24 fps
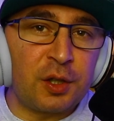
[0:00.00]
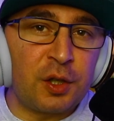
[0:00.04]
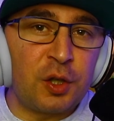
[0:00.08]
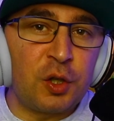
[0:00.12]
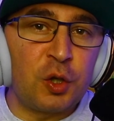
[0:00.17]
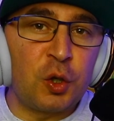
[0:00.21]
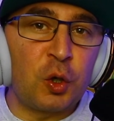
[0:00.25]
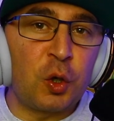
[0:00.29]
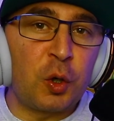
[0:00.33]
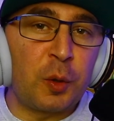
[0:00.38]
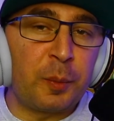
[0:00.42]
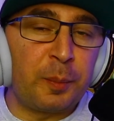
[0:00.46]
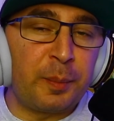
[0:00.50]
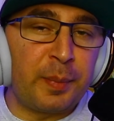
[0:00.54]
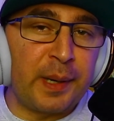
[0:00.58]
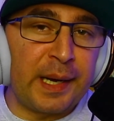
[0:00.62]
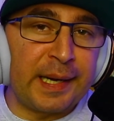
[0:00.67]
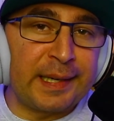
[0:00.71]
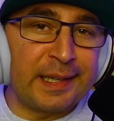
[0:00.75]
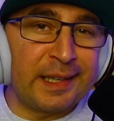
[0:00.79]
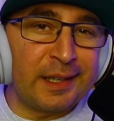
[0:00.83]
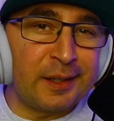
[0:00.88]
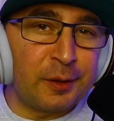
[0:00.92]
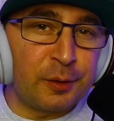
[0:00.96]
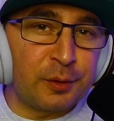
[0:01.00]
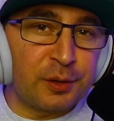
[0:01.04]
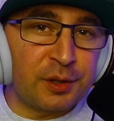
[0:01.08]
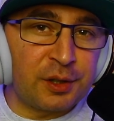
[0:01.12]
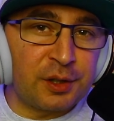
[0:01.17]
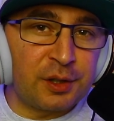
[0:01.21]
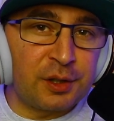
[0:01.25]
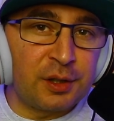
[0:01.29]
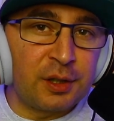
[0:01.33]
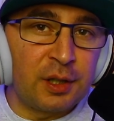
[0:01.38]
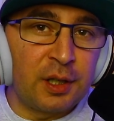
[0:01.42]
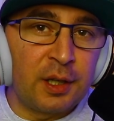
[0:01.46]
your
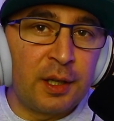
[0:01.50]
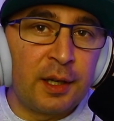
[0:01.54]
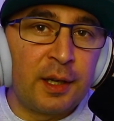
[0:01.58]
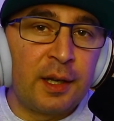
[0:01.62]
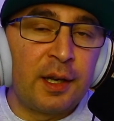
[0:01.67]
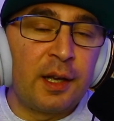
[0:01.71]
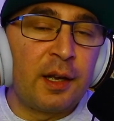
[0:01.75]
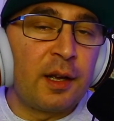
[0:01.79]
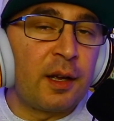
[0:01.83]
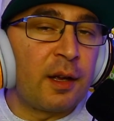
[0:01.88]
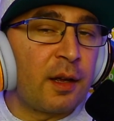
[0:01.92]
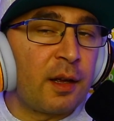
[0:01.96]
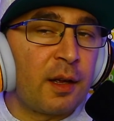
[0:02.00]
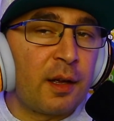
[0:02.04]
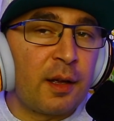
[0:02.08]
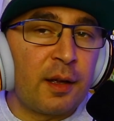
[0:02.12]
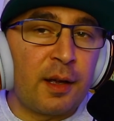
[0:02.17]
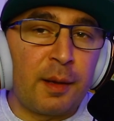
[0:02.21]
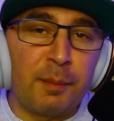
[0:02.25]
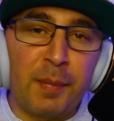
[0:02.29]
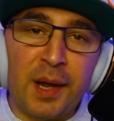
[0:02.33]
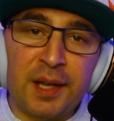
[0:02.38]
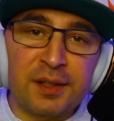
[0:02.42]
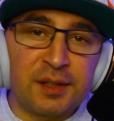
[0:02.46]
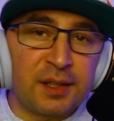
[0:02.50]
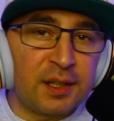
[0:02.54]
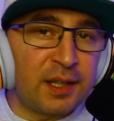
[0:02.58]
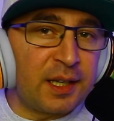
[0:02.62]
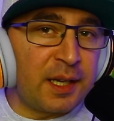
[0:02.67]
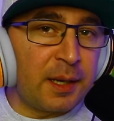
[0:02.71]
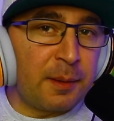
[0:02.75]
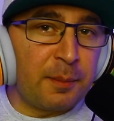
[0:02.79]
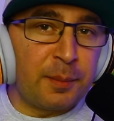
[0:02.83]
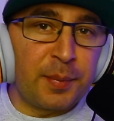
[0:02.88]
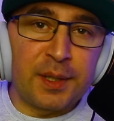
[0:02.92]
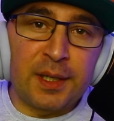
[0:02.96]
panels. Amazing
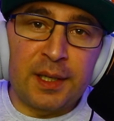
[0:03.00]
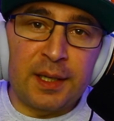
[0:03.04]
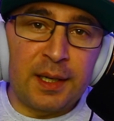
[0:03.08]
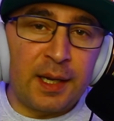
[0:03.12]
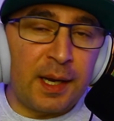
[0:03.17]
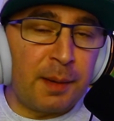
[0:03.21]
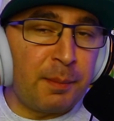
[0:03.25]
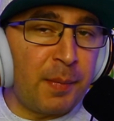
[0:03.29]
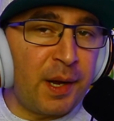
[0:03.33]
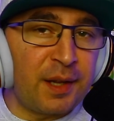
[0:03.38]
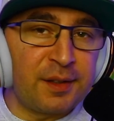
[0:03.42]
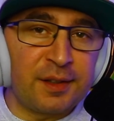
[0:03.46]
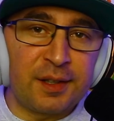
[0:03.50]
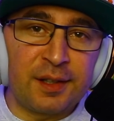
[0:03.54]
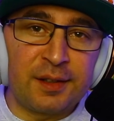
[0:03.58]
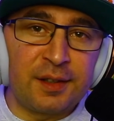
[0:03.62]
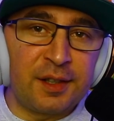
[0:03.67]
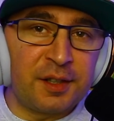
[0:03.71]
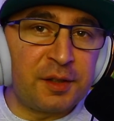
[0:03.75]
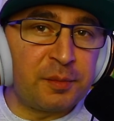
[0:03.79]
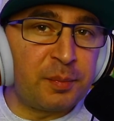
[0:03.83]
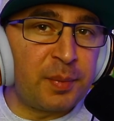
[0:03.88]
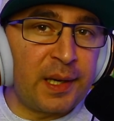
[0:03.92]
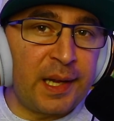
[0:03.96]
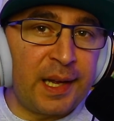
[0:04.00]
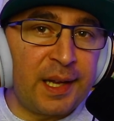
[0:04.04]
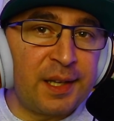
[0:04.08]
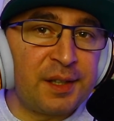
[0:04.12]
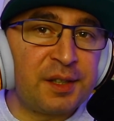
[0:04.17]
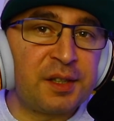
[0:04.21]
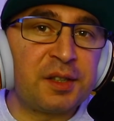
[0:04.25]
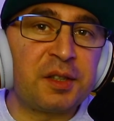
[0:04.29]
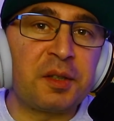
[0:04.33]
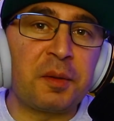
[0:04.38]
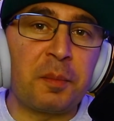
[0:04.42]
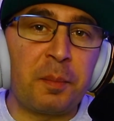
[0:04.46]
company, amazing
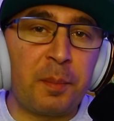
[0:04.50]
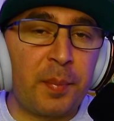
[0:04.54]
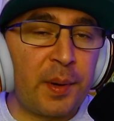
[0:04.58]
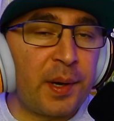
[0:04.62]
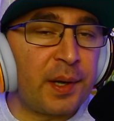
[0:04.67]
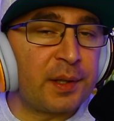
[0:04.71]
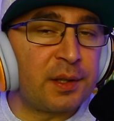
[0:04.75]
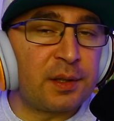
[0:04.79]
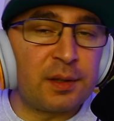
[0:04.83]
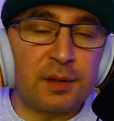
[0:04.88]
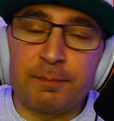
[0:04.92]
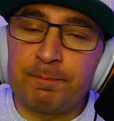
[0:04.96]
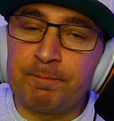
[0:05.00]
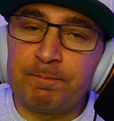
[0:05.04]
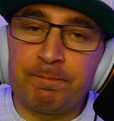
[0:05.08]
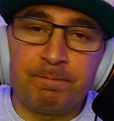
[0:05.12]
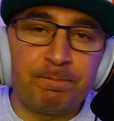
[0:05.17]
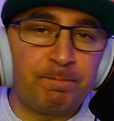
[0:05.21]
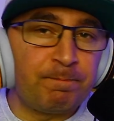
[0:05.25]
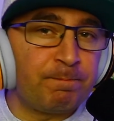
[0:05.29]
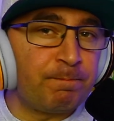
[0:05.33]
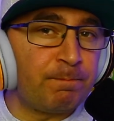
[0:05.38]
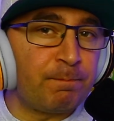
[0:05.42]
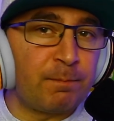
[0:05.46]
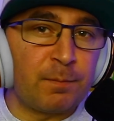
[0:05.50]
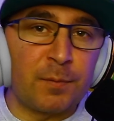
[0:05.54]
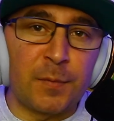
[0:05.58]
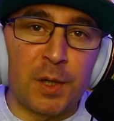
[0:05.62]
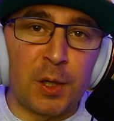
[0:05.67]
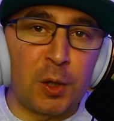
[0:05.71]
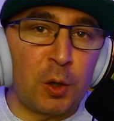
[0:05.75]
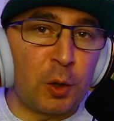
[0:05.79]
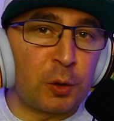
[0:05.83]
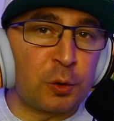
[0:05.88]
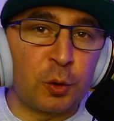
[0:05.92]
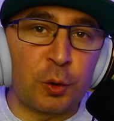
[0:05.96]
displays, but
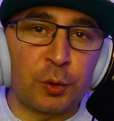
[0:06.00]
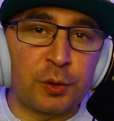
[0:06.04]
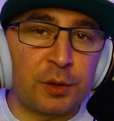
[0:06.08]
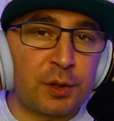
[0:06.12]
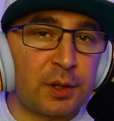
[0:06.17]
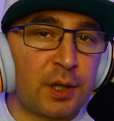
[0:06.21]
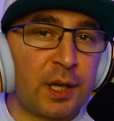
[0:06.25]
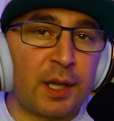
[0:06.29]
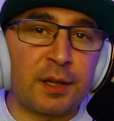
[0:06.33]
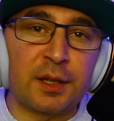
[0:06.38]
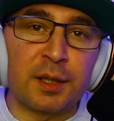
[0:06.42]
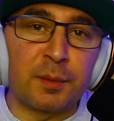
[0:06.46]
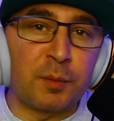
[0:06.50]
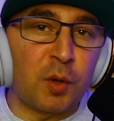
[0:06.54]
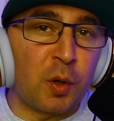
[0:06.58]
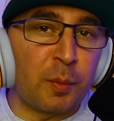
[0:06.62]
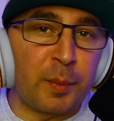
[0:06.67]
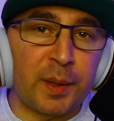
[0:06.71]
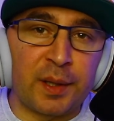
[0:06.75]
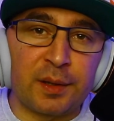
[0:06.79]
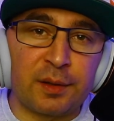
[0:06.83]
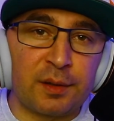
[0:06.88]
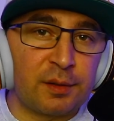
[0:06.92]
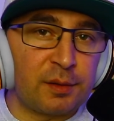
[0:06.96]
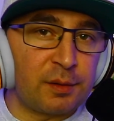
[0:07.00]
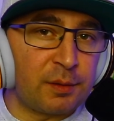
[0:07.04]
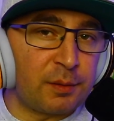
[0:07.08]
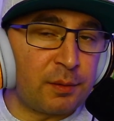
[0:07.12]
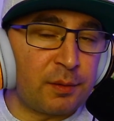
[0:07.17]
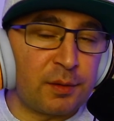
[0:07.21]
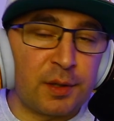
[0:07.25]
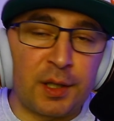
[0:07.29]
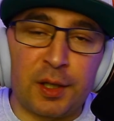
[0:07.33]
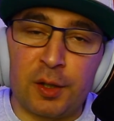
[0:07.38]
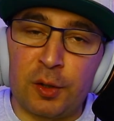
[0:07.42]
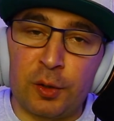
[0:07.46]
they're not good at the moment.
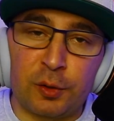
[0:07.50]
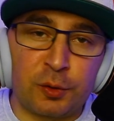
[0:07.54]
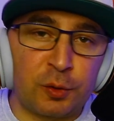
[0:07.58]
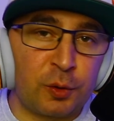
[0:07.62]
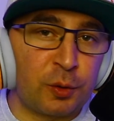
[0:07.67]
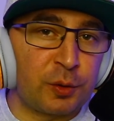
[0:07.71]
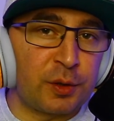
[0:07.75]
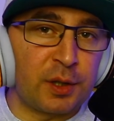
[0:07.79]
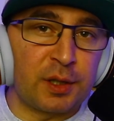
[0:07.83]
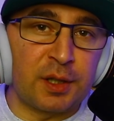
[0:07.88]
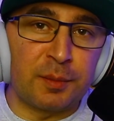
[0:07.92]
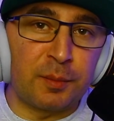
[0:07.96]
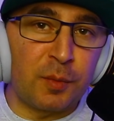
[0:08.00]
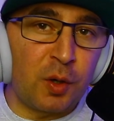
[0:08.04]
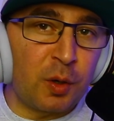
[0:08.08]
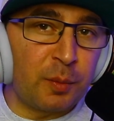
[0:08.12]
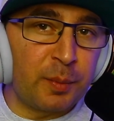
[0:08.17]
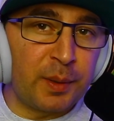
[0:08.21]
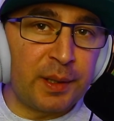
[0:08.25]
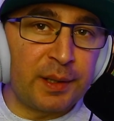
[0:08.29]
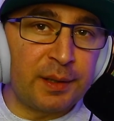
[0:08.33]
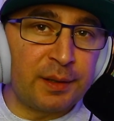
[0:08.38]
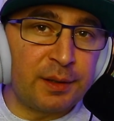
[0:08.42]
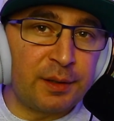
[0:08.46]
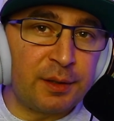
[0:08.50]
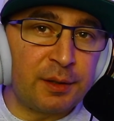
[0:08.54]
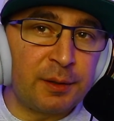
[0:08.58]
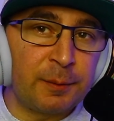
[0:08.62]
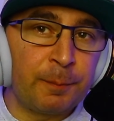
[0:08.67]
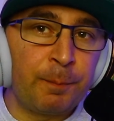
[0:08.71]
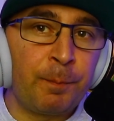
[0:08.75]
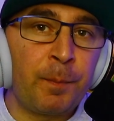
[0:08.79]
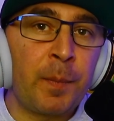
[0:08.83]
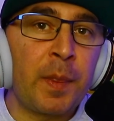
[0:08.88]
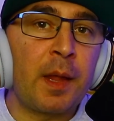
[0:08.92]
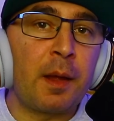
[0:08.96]
They're not good at the moment.
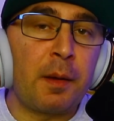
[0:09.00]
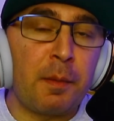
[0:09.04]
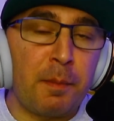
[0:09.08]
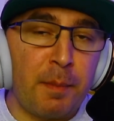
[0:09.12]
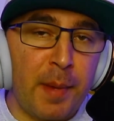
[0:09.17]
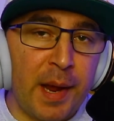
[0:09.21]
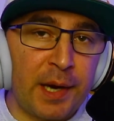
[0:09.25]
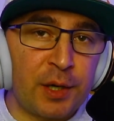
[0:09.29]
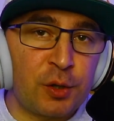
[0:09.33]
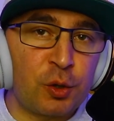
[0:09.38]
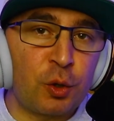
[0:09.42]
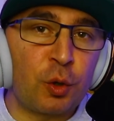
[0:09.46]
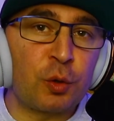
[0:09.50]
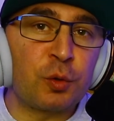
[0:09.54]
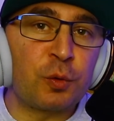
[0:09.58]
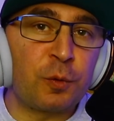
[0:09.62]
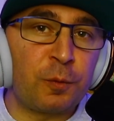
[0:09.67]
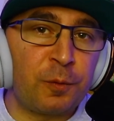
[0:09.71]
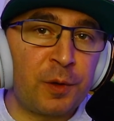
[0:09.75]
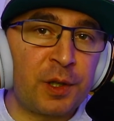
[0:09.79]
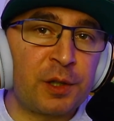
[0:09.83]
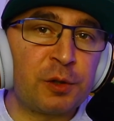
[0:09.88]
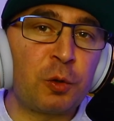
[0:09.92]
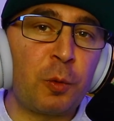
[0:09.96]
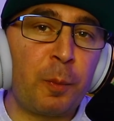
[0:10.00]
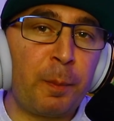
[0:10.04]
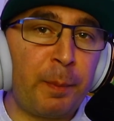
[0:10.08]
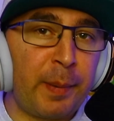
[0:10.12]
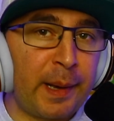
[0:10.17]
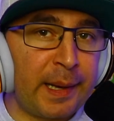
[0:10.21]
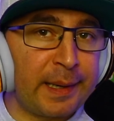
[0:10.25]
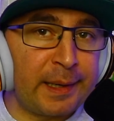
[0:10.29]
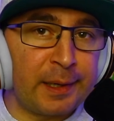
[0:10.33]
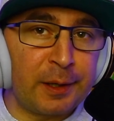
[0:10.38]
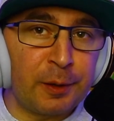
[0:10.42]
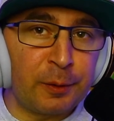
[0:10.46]
Make sure to fix your
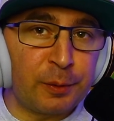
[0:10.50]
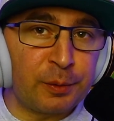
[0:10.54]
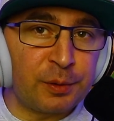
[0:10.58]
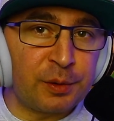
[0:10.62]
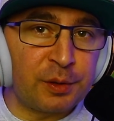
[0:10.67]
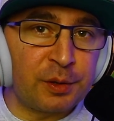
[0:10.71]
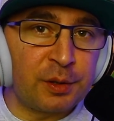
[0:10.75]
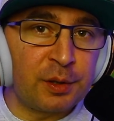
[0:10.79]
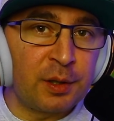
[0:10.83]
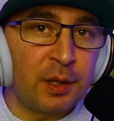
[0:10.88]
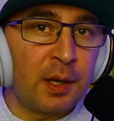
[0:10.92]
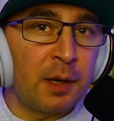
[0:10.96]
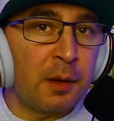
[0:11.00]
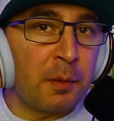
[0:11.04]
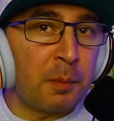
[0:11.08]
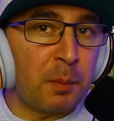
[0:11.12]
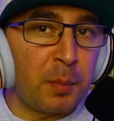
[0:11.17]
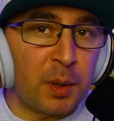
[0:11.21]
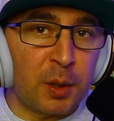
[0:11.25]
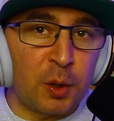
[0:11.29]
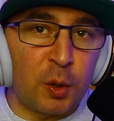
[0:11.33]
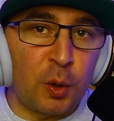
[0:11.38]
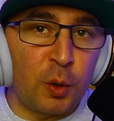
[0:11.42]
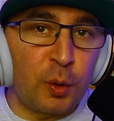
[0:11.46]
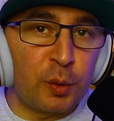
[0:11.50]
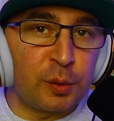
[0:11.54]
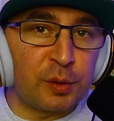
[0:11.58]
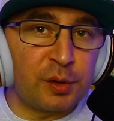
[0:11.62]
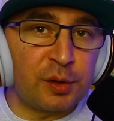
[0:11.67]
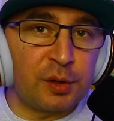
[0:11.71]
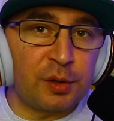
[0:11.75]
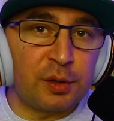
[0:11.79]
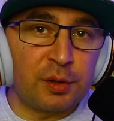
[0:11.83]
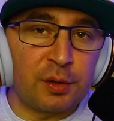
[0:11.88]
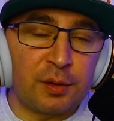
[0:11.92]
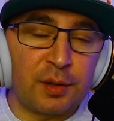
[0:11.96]
panels
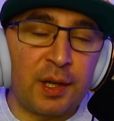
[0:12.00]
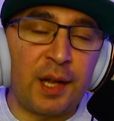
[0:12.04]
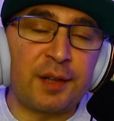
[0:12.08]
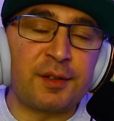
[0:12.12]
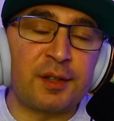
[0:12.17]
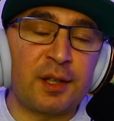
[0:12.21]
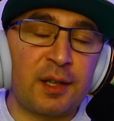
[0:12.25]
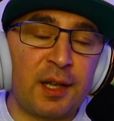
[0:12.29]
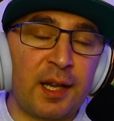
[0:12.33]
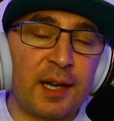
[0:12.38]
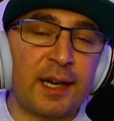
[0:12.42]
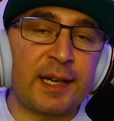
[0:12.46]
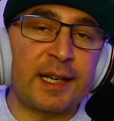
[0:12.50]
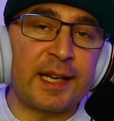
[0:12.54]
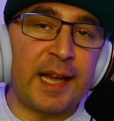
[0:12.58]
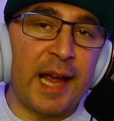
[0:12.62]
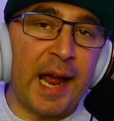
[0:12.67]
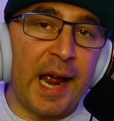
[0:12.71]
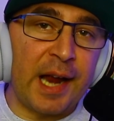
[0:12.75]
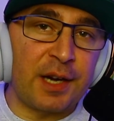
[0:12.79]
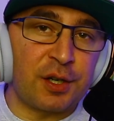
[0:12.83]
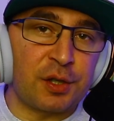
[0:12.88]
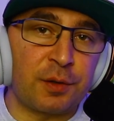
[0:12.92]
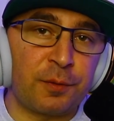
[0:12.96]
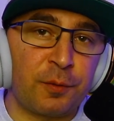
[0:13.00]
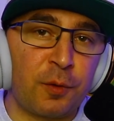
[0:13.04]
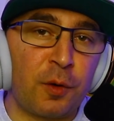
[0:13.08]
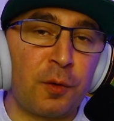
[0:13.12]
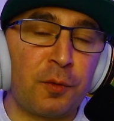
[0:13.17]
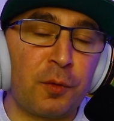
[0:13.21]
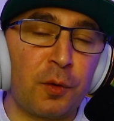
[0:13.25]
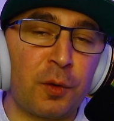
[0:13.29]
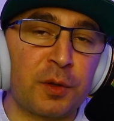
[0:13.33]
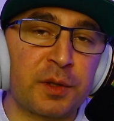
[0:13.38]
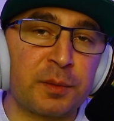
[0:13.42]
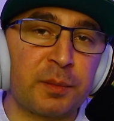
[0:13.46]
because that's a lot of cash for a
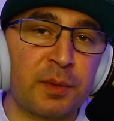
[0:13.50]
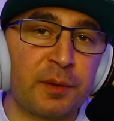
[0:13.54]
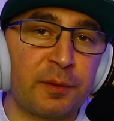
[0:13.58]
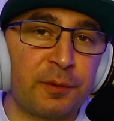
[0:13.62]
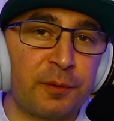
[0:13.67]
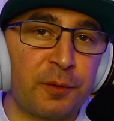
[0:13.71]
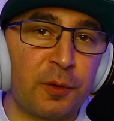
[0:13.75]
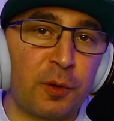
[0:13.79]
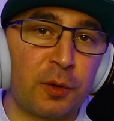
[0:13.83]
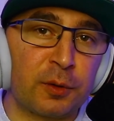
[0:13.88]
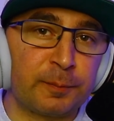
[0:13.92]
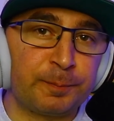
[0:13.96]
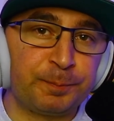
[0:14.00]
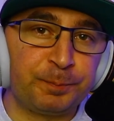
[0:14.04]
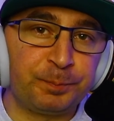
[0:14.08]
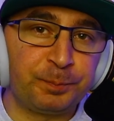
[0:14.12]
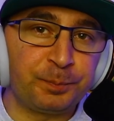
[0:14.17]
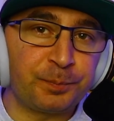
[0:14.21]
foldable phone.